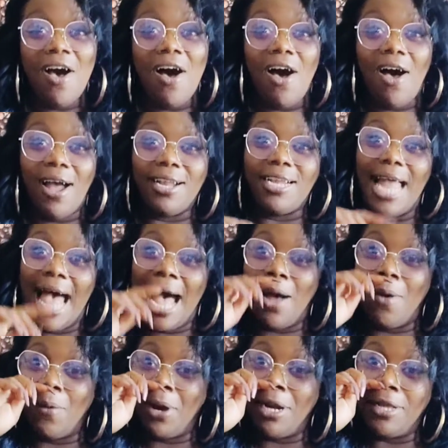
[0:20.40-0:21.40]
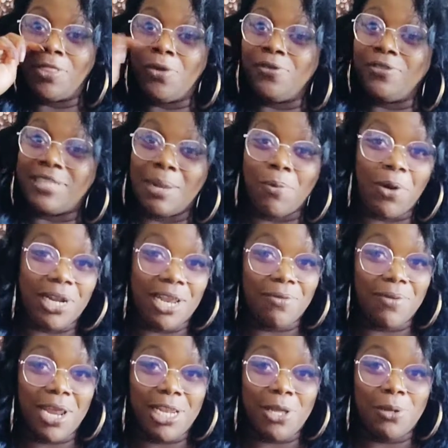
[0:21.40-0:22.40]
on our Thursday morning
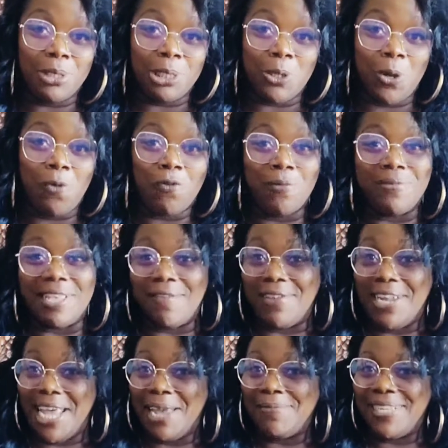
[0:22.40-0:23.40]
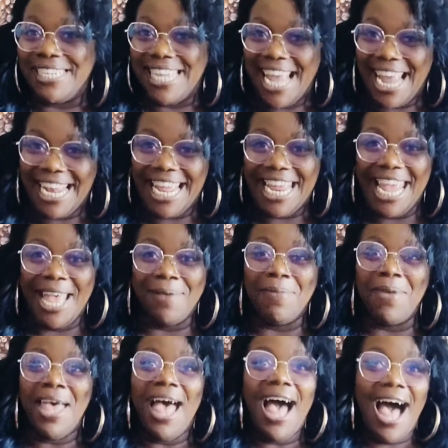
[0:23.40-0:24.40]
radio show from 7 a.m. to 9
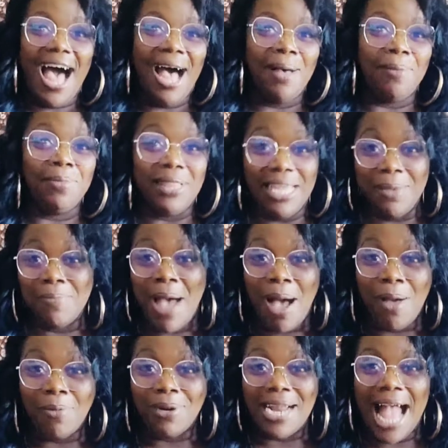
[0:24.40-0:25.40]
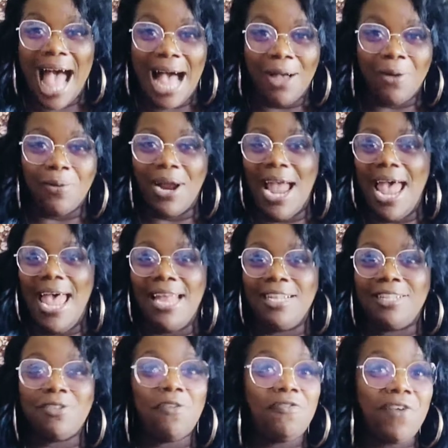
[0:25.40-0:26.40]
a.m., um, the Empower Hour.
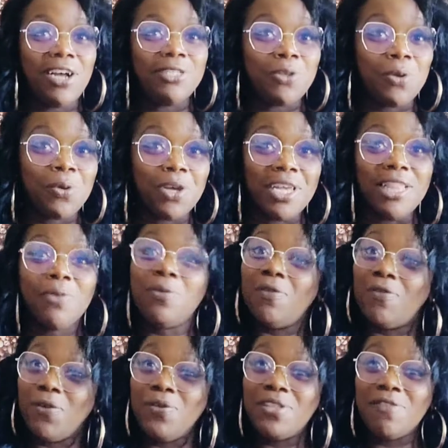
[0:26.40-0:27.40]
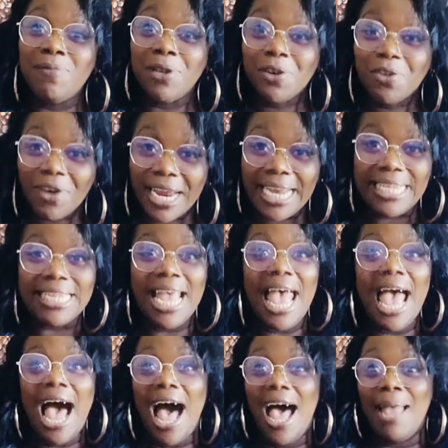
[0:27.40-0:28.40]
And so far, so good. The reviews have been great.
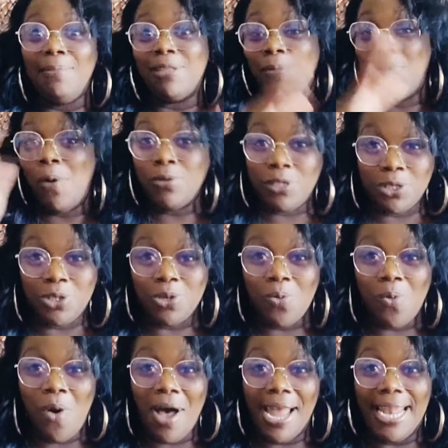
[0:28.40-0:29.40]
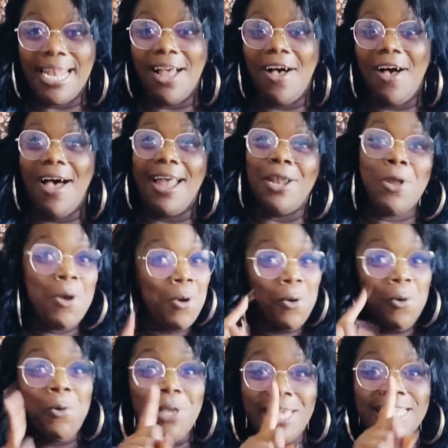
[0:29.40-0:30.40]
I'm supposed to do one on
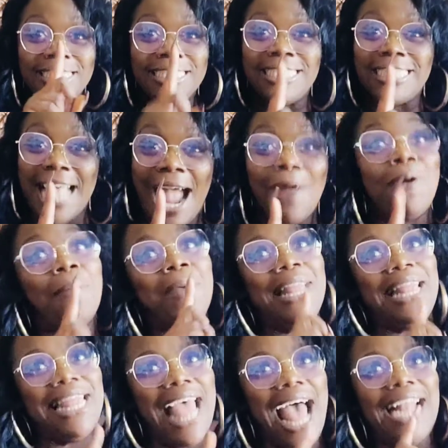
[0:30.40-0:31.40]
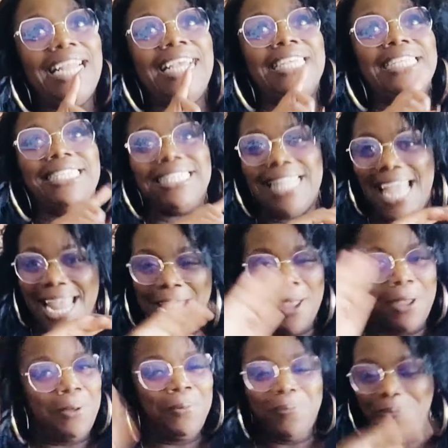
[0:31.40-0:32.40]
Who Killed Sara, but that is
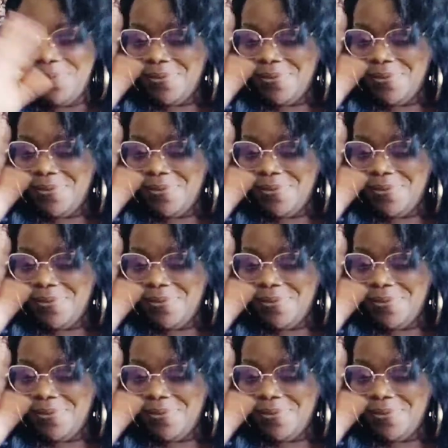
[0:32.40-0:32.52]
like